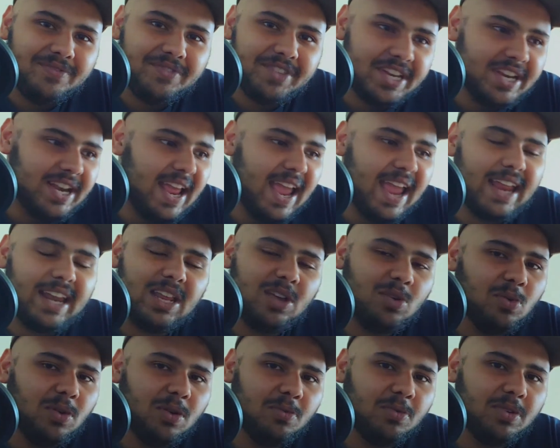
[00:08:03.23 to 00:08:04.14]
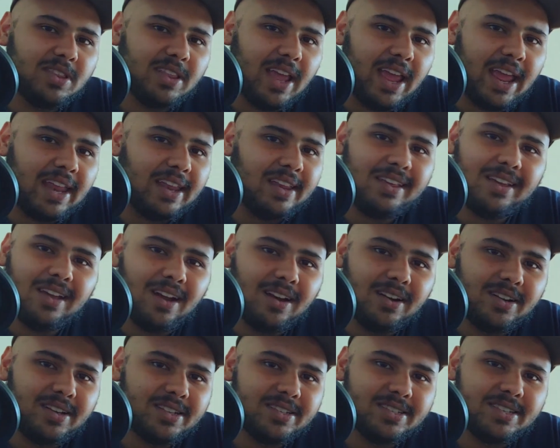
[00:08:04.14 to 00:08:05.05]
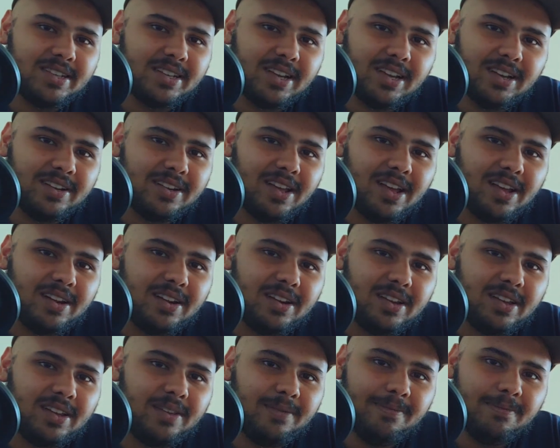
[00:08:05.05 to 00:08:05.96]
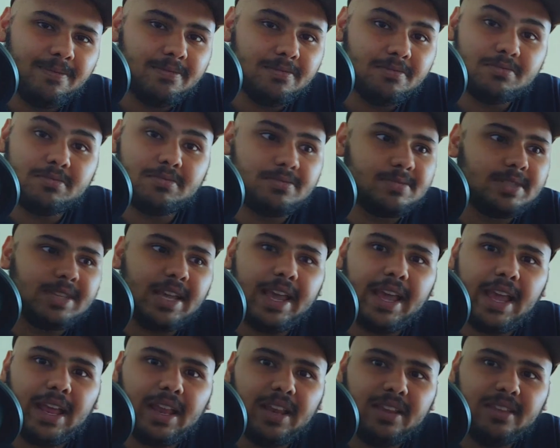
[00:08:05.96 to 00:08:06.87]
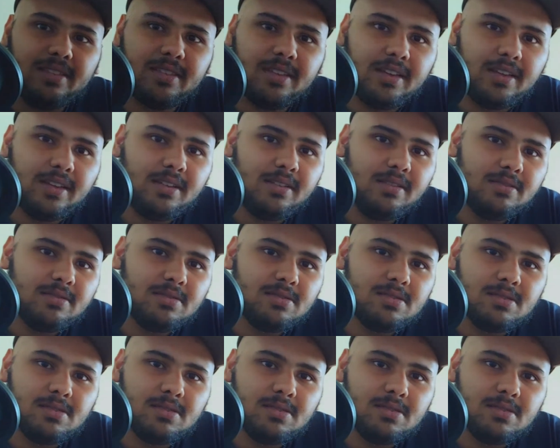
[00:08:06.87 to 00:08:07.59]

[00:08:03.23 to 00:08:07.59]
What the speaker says: Did anyone with any artistic integrity say anything?